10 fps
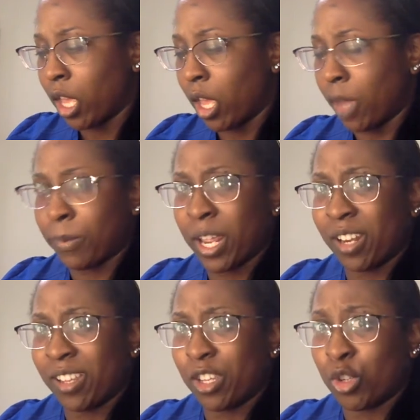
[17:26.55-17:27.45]
I'm not
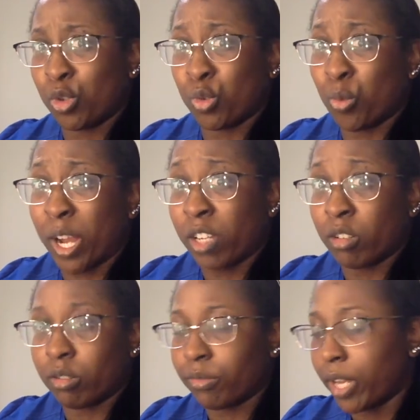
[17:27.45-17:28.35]
a huge
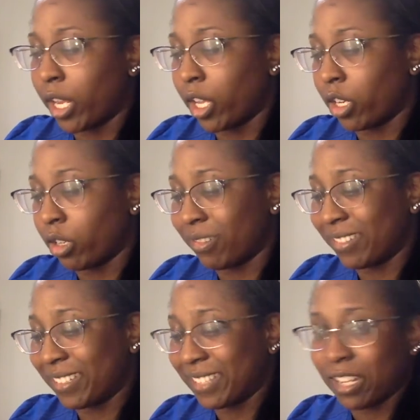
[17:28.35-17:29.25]
whitener fan
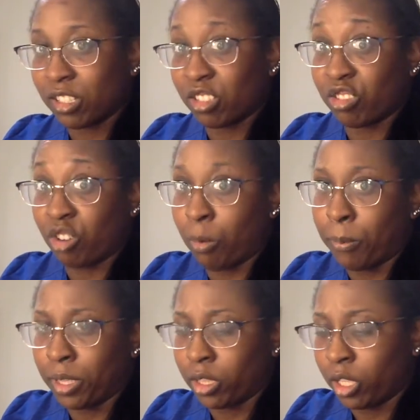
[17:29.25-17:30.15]
because I just don't
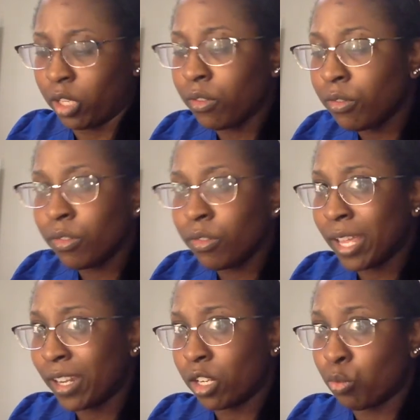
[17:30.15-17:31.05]
believe that
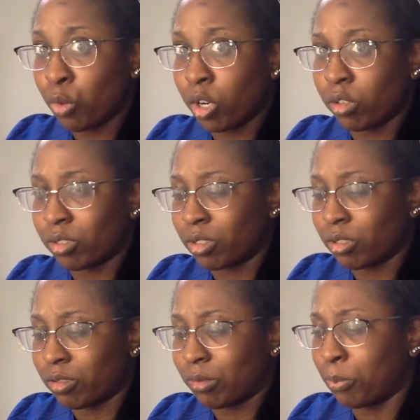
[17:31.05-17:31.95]
it
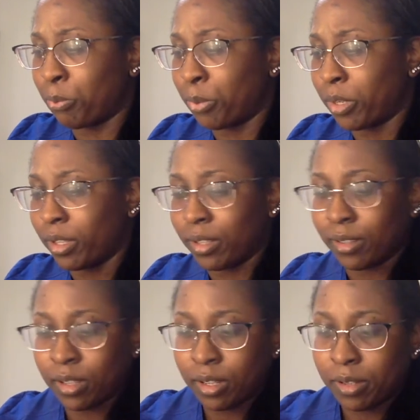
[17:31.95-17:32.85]
works, but
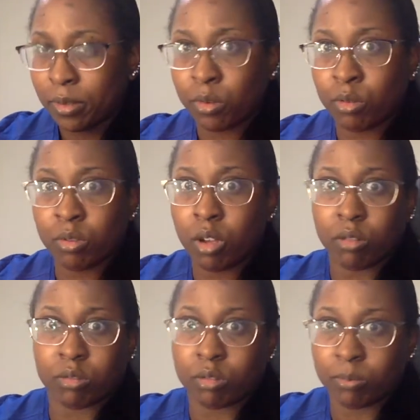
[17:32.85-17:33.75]
who
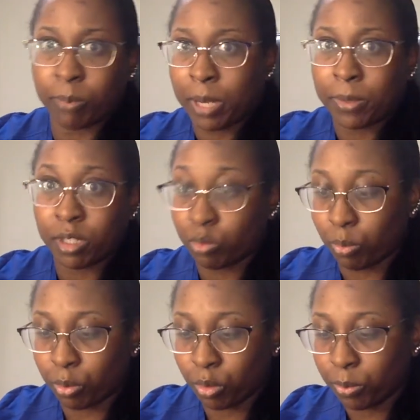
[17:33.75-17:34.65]
knows? Maybe this will
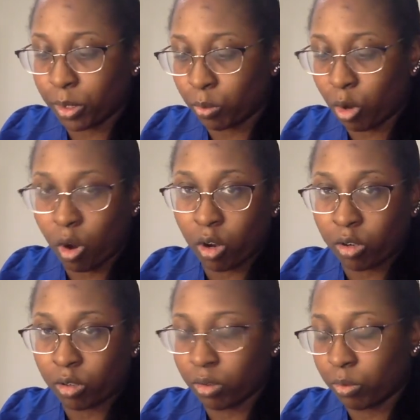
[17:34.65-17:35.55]
prove me wrong
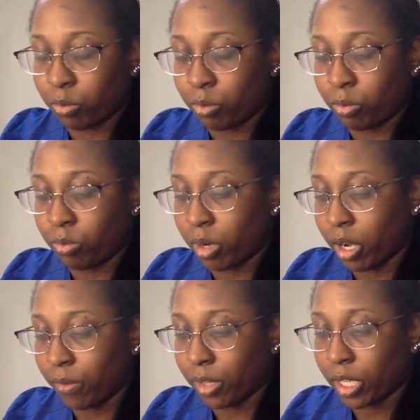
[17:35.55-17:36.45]
or
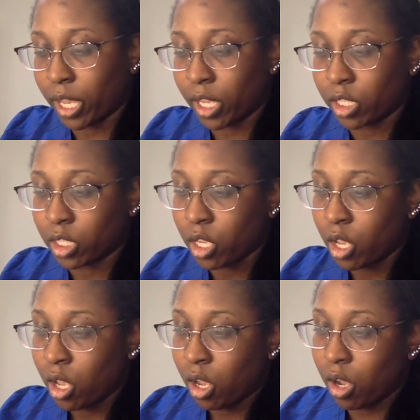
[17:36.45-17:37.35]
whatever the case.
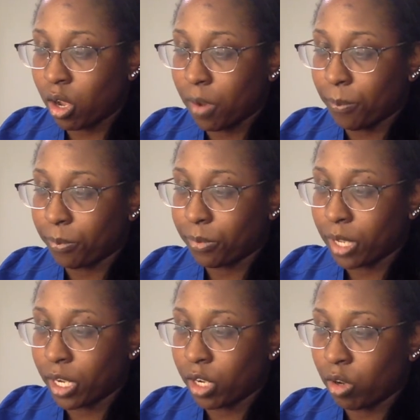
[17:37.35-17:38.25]
And
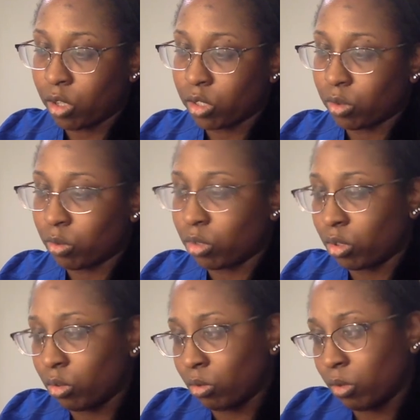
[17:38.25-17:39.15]
it also
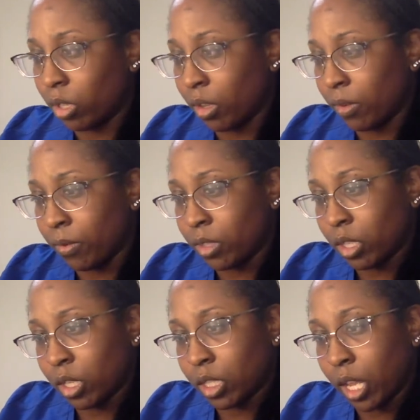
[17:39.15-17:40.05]
too gives,
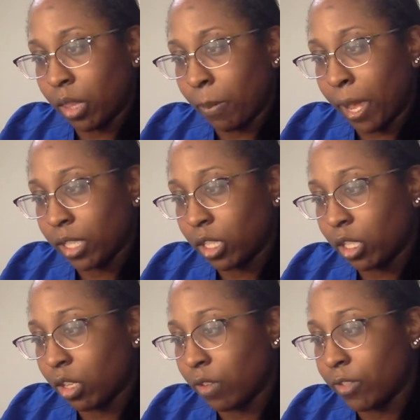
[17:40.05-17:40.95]
inside the box, it
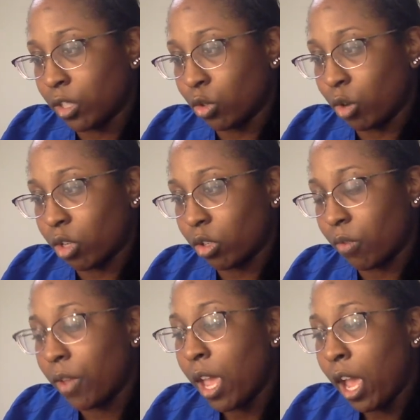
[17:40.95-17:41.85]
gives instruction of
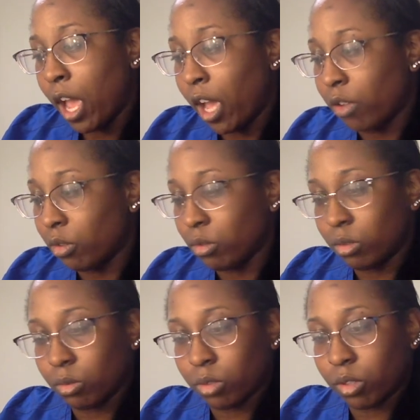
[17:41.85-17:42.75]
how you
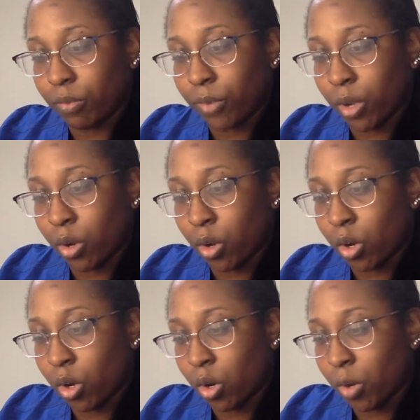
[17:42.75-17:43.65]
use the
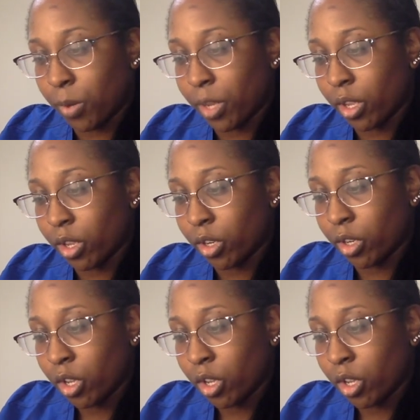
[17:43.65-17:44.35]
foam and